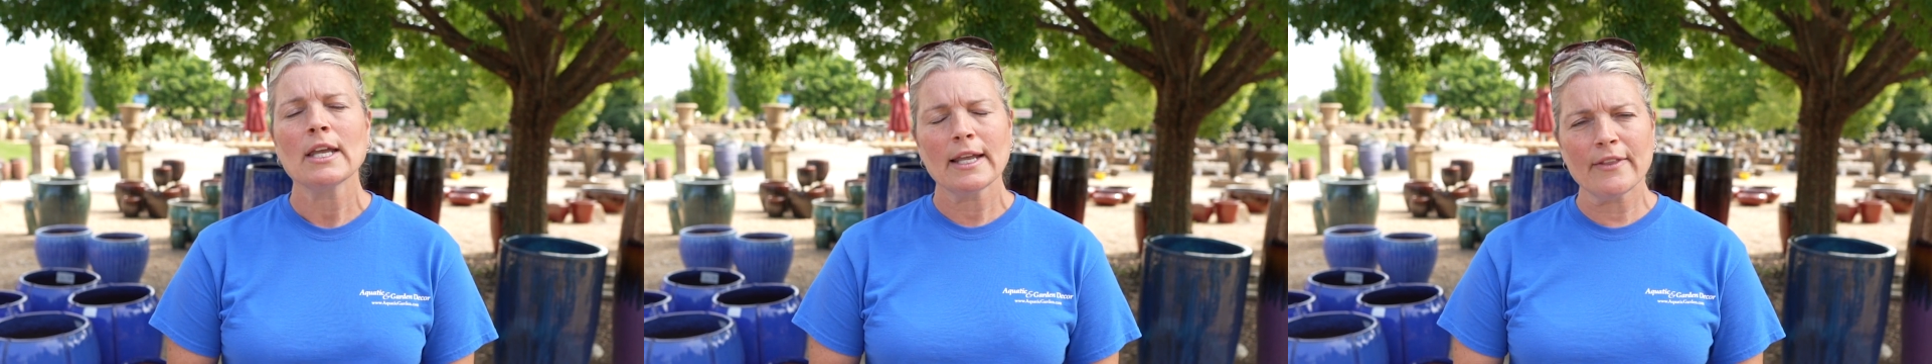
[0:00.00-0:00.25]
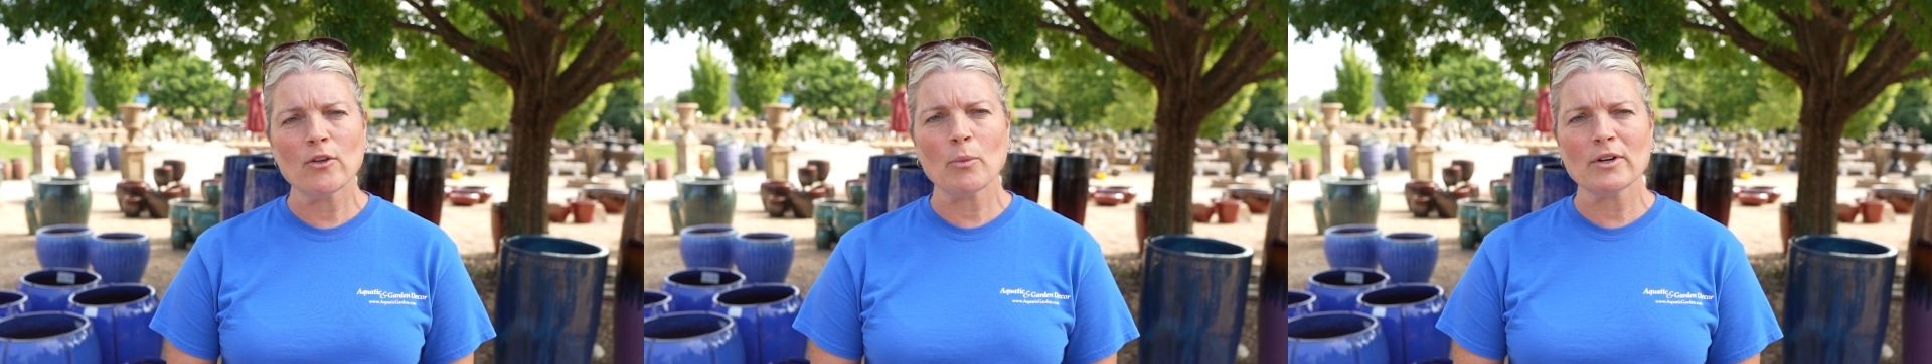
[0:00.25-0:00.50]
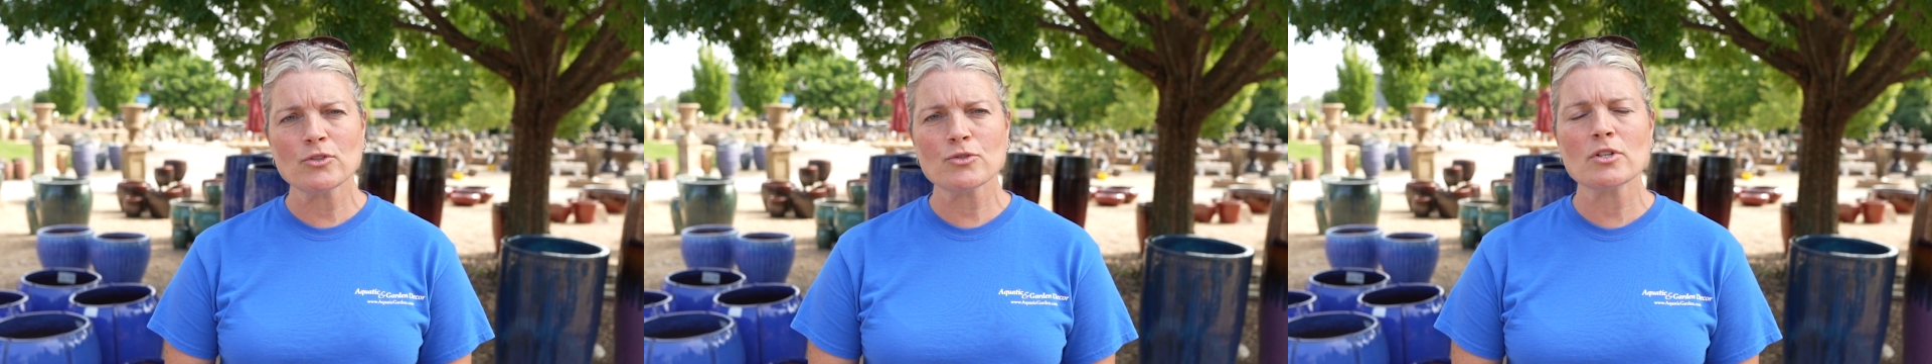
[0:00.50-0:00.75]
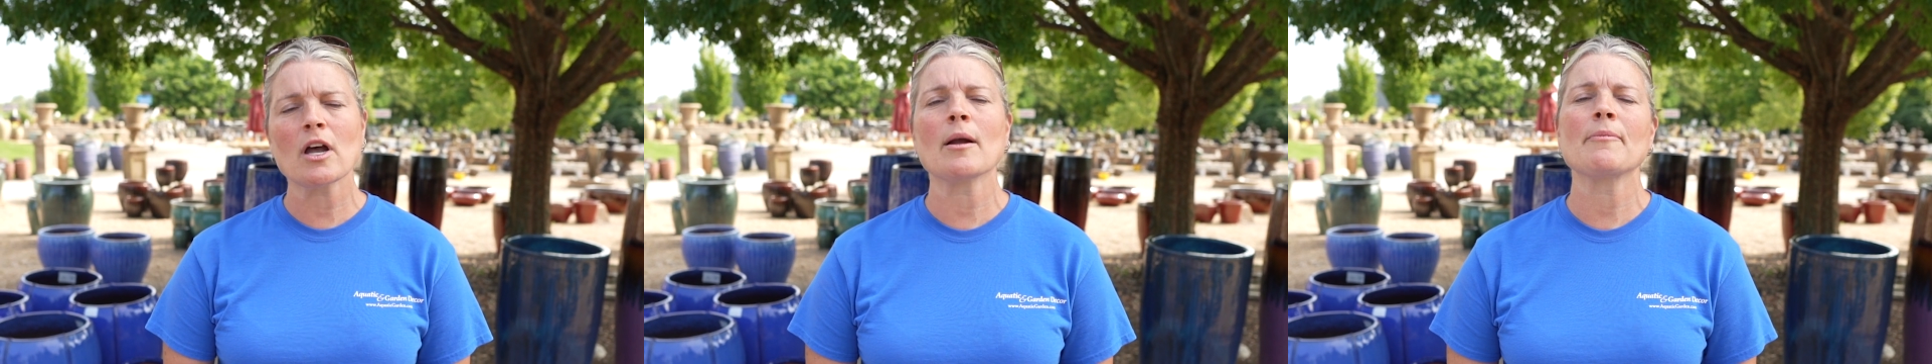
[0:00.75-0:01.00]
In the
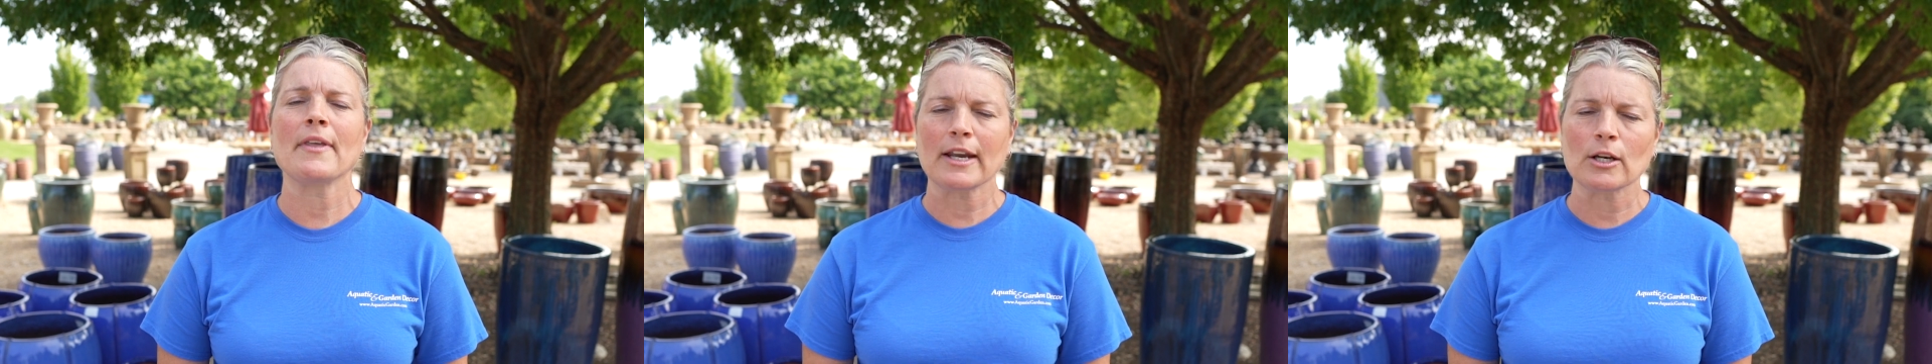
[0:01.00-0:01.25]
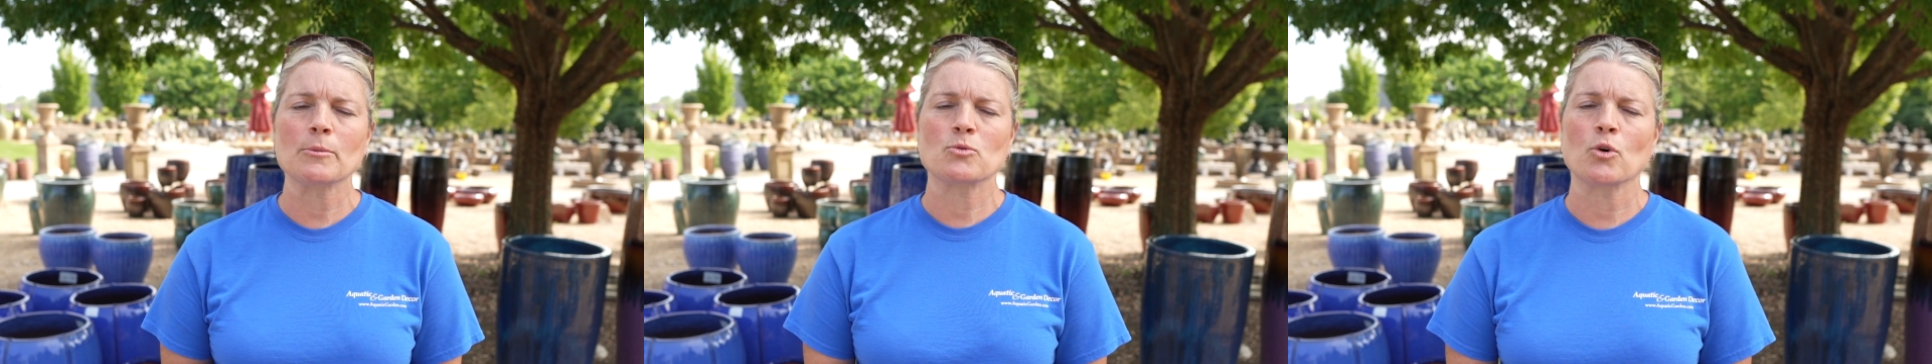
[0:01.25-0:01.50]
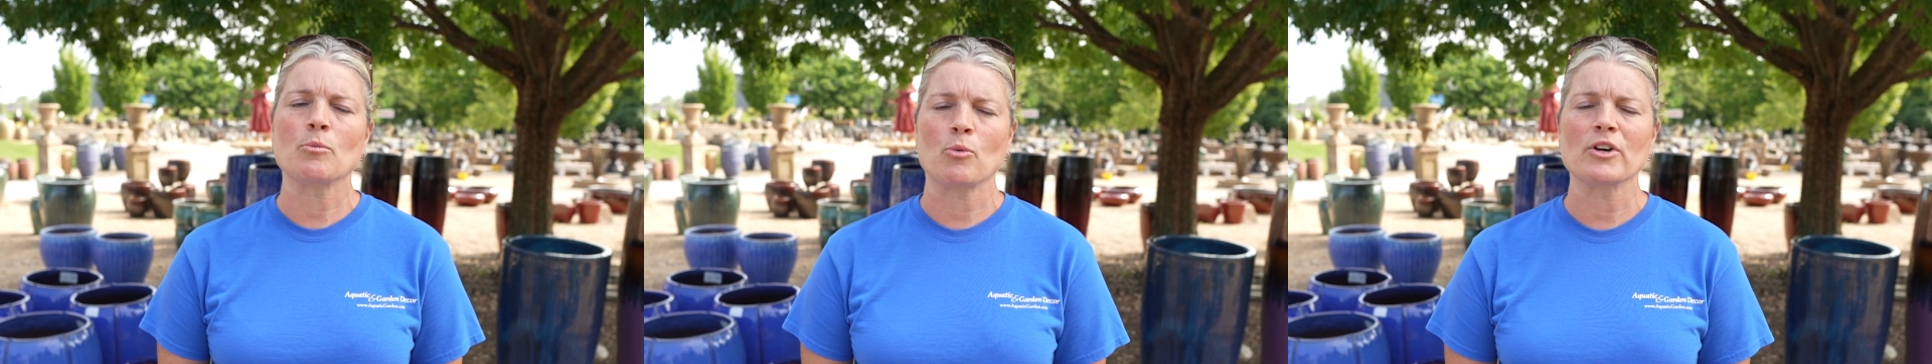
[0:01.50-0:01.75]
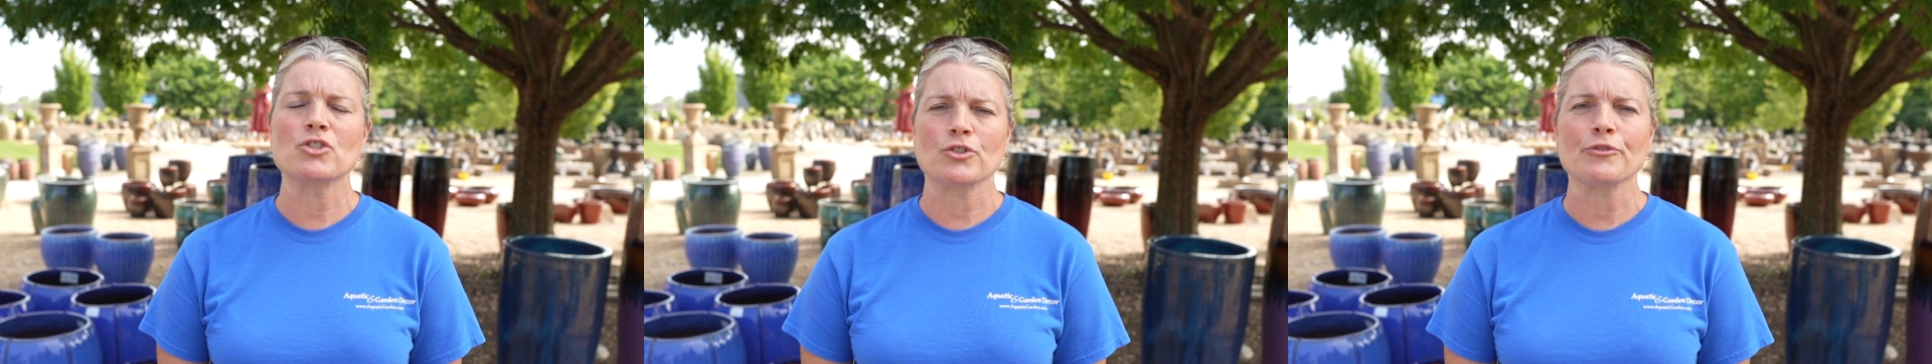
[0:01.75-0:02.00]
wintertime, they can absorb
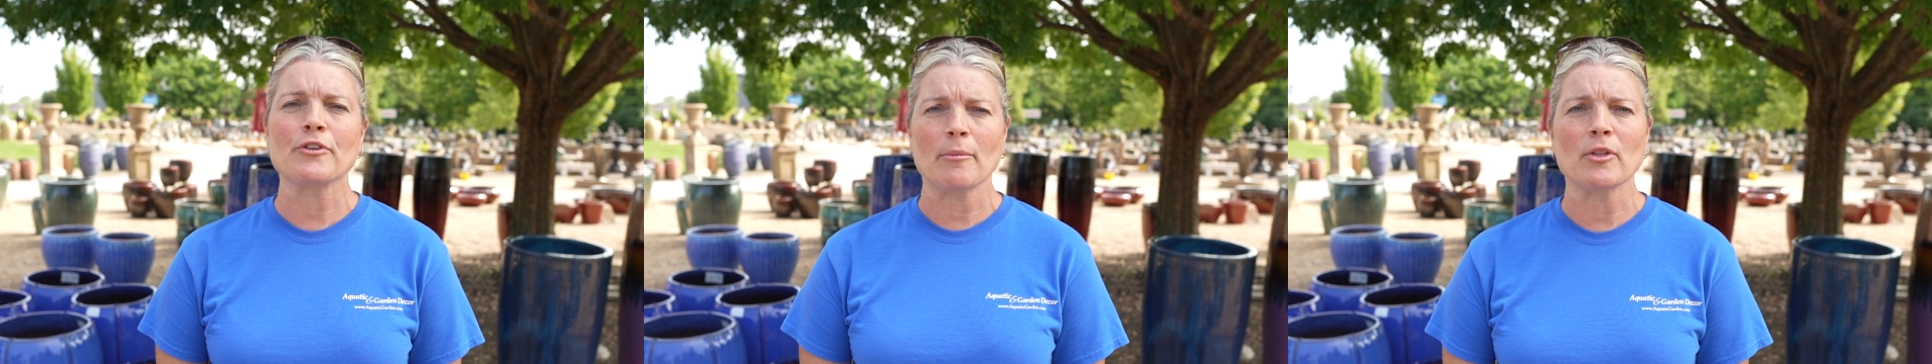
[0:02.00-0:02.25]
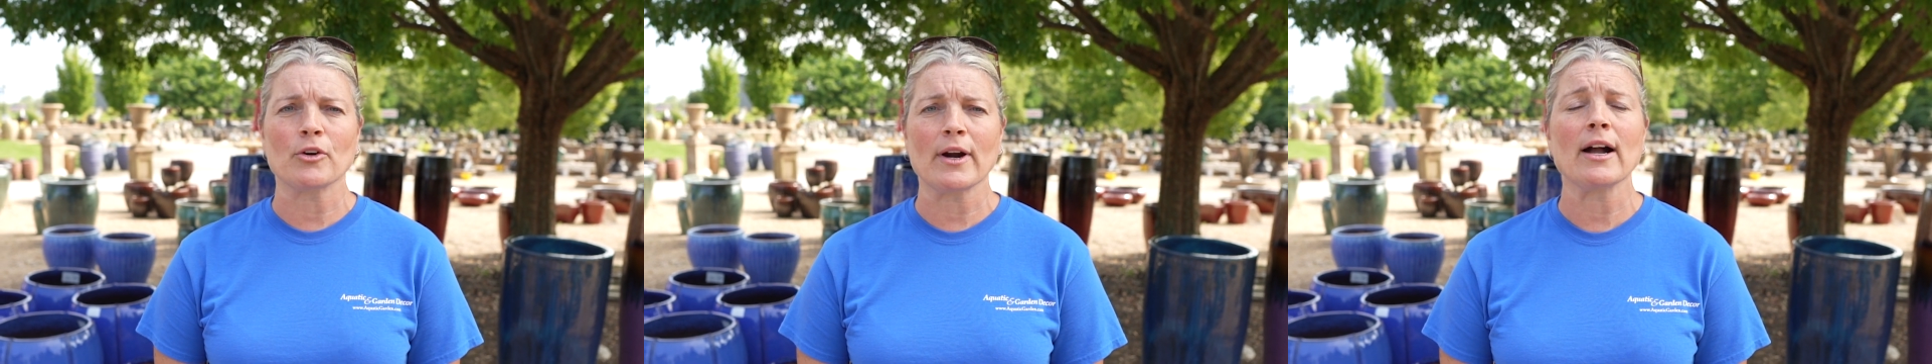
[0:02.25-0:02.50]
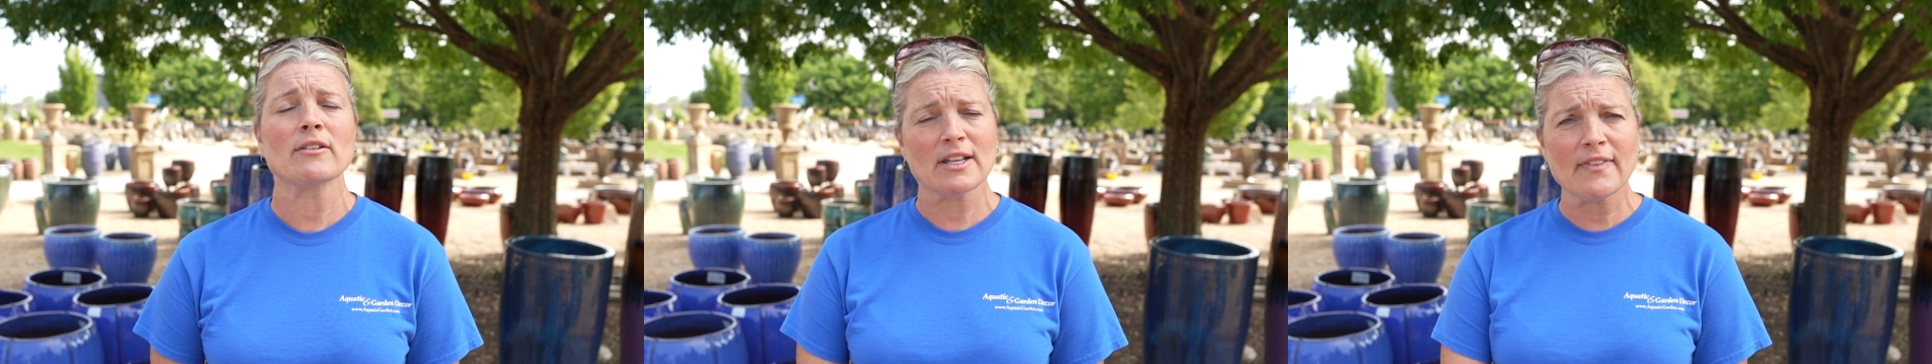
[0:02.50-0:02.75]
moisture from the ground,